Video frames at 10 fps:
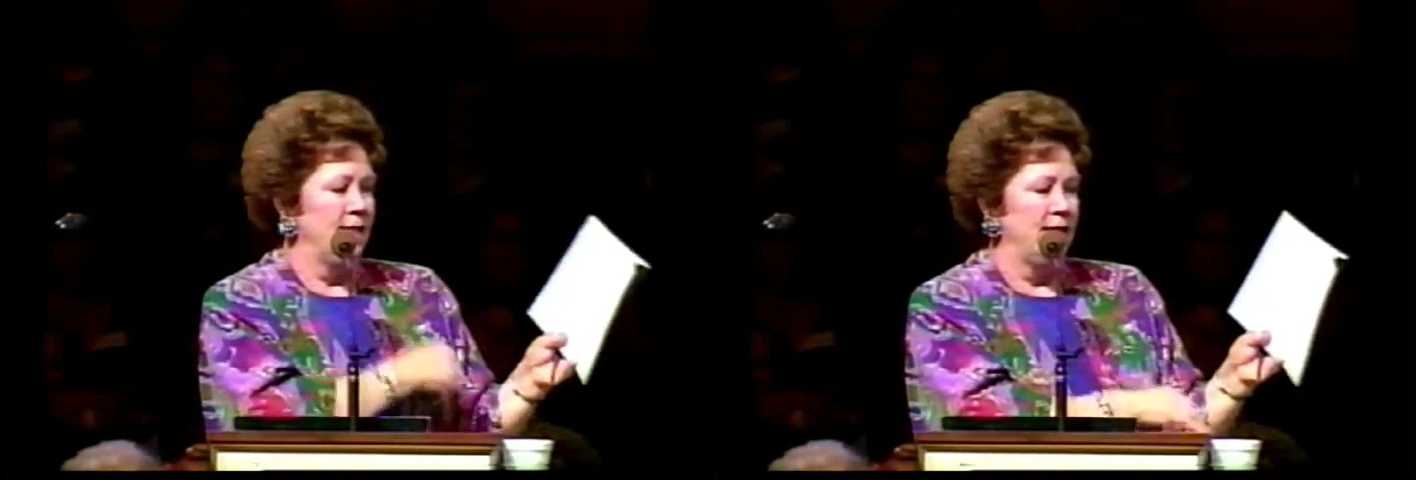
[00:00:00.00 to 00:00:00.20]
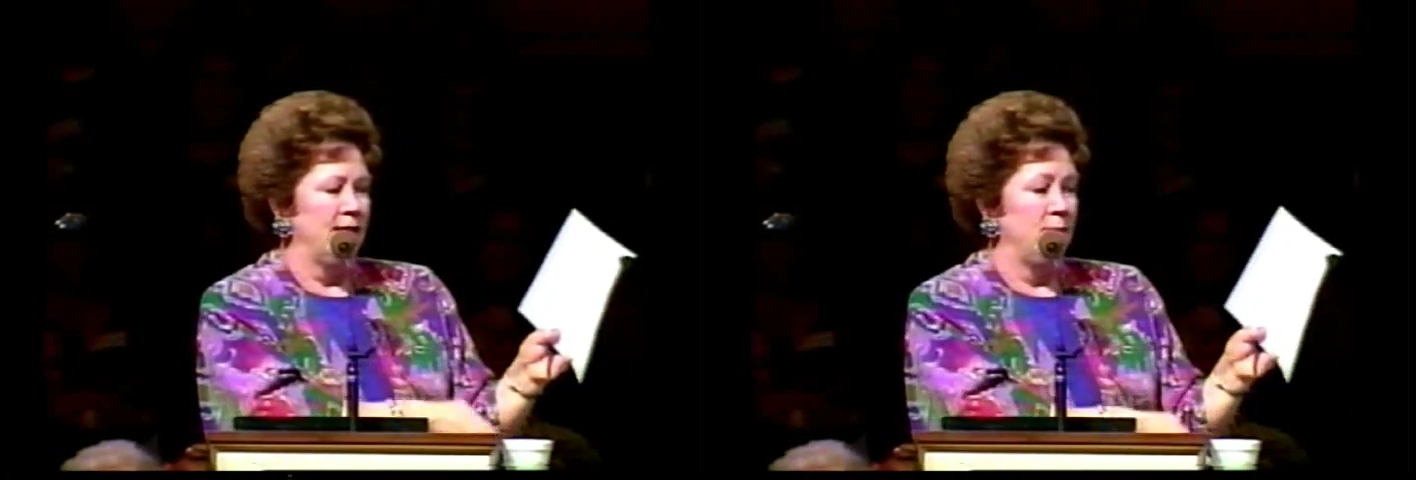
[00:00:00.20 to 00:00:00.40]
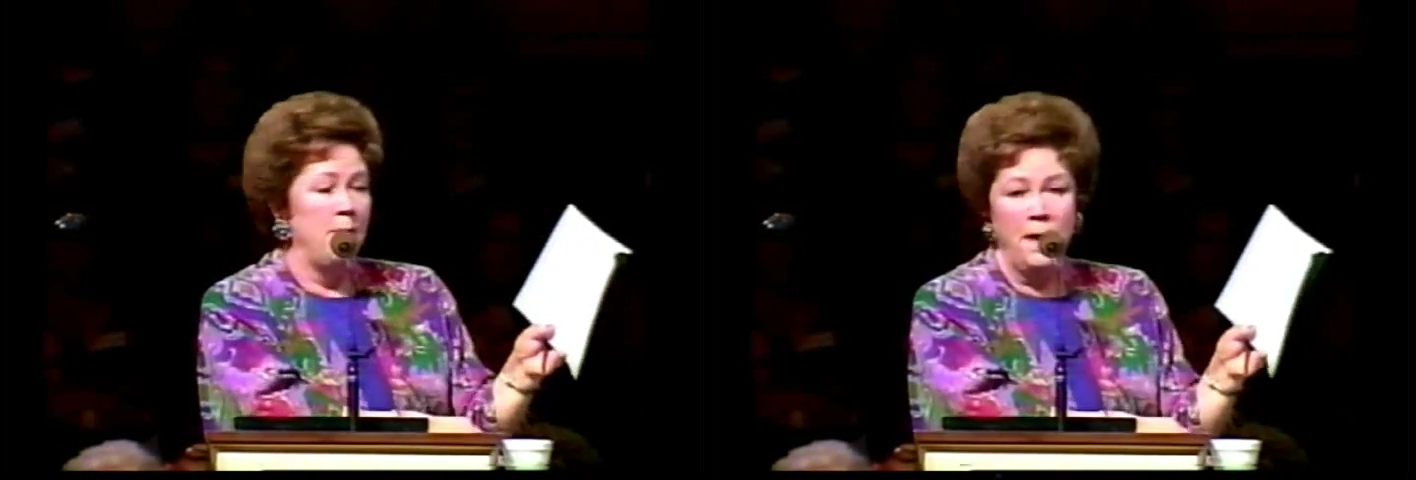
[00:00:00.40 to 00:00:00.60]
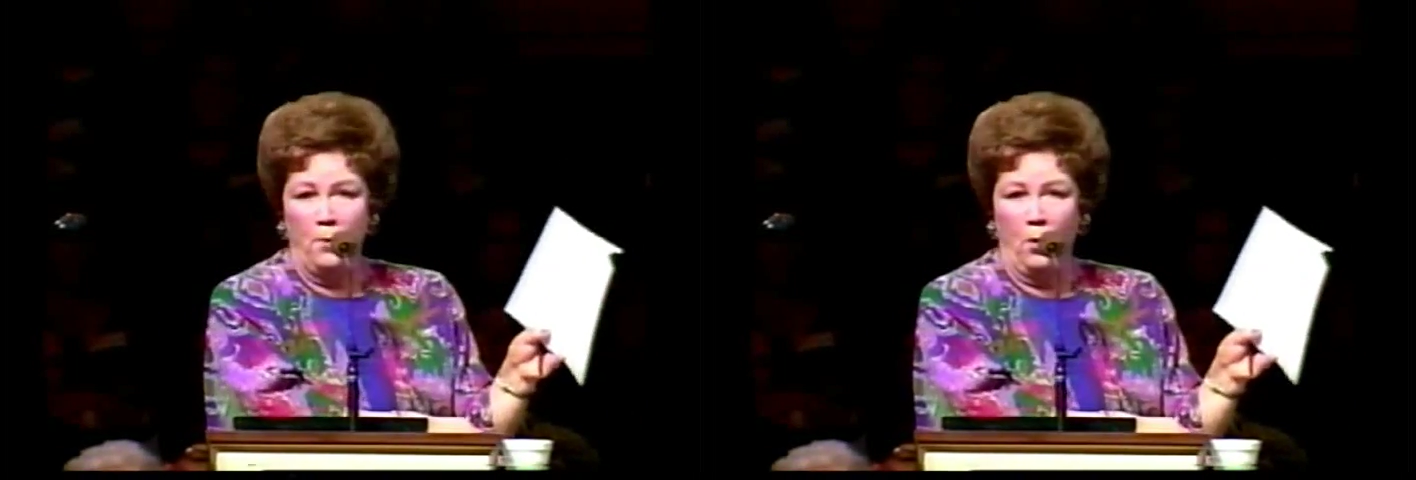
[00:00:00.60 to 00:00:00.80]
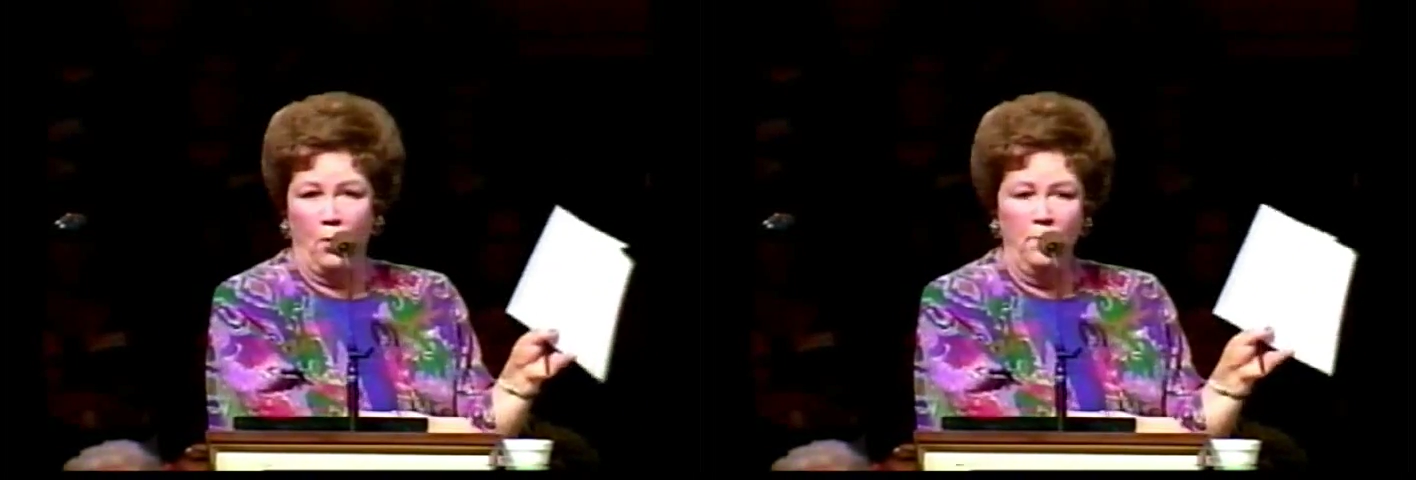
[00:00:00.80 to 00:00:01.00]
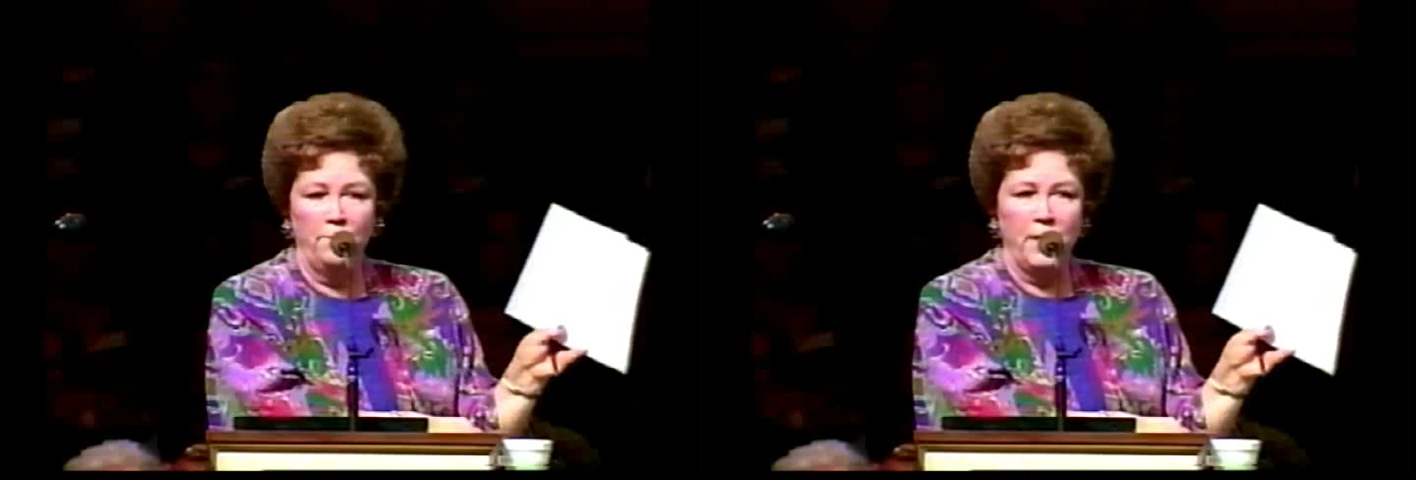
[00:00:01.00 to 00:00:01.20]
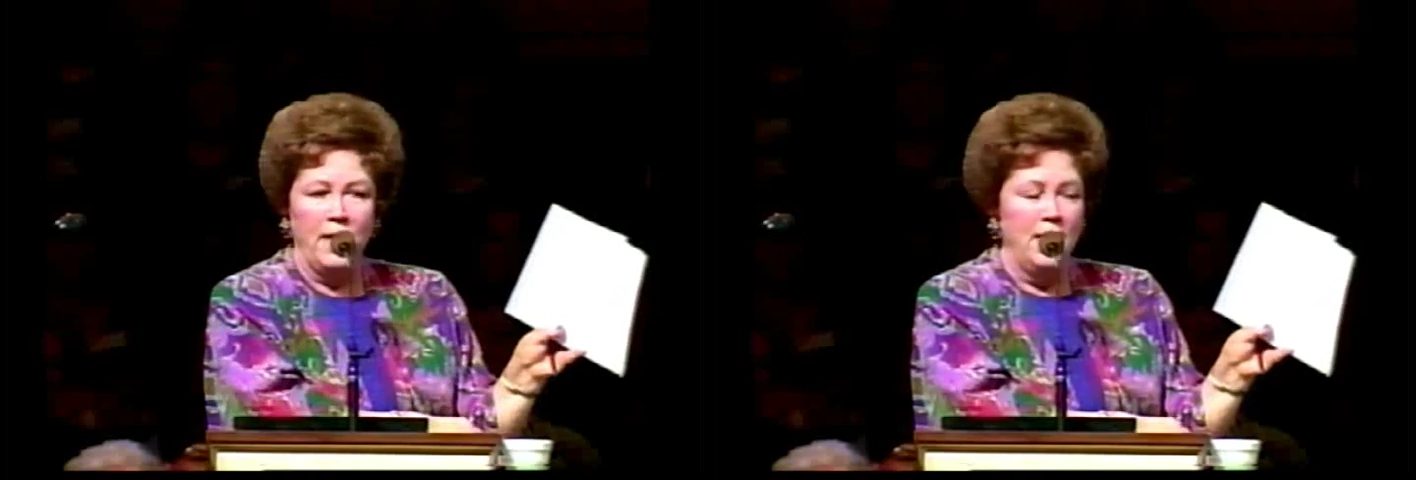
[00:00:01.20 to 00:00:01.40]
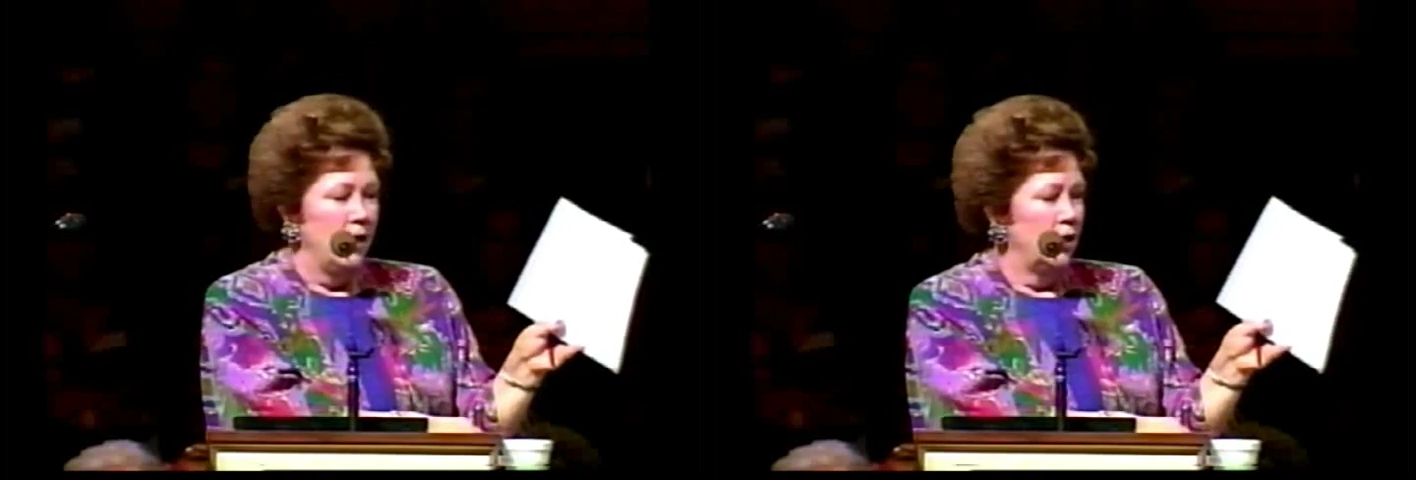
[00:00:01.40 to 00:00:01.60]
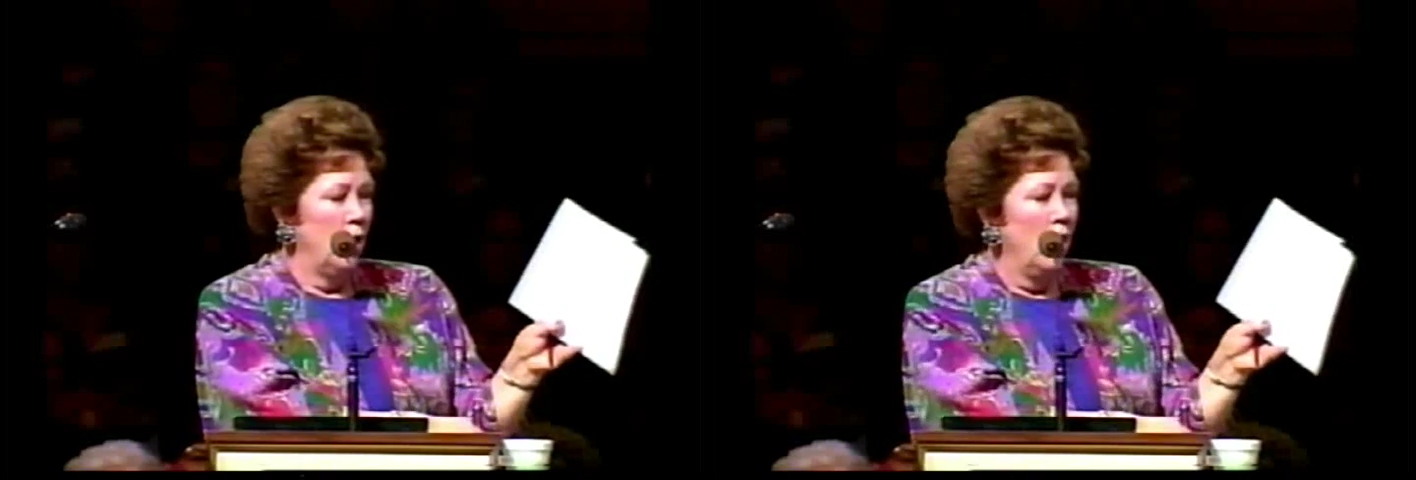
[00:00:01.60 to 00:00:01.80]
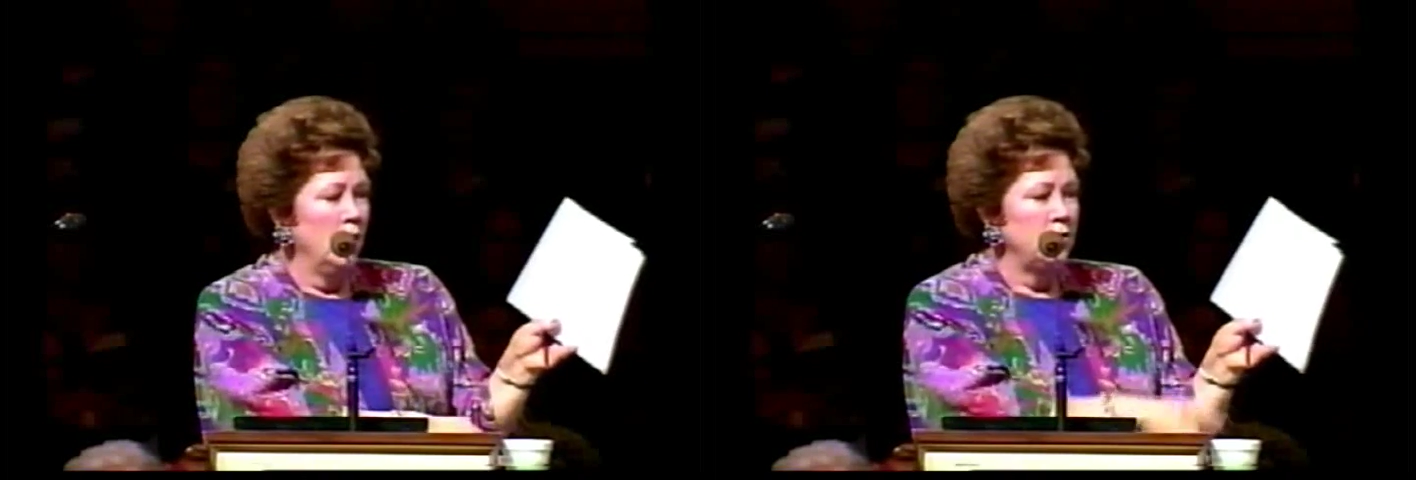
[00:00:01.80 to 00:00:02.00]
It says, memo,
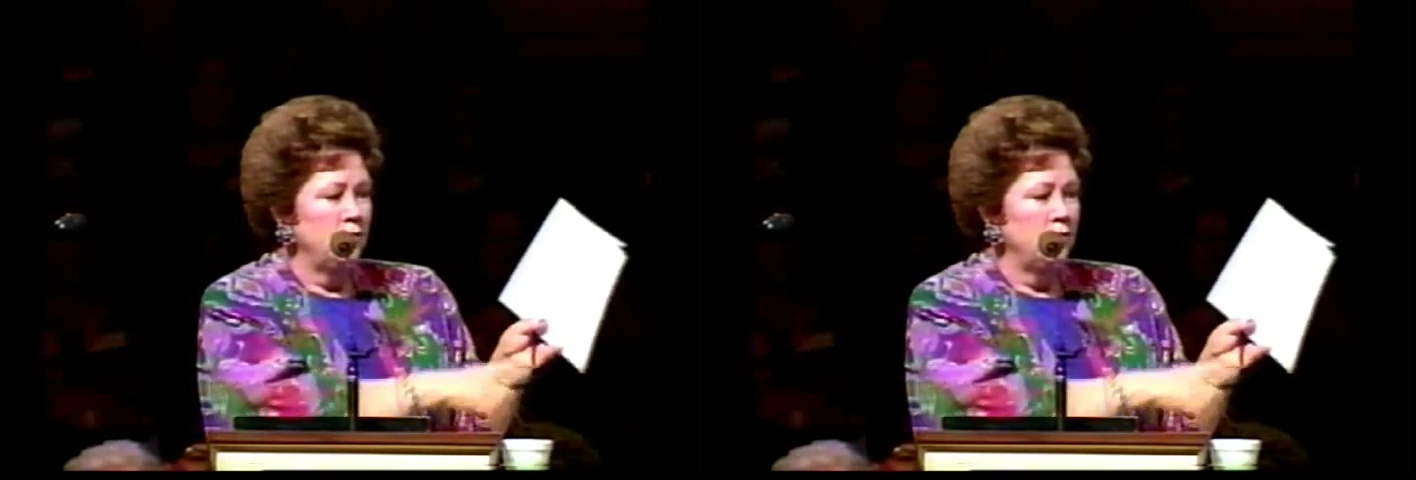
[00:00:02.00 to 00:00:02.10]
gone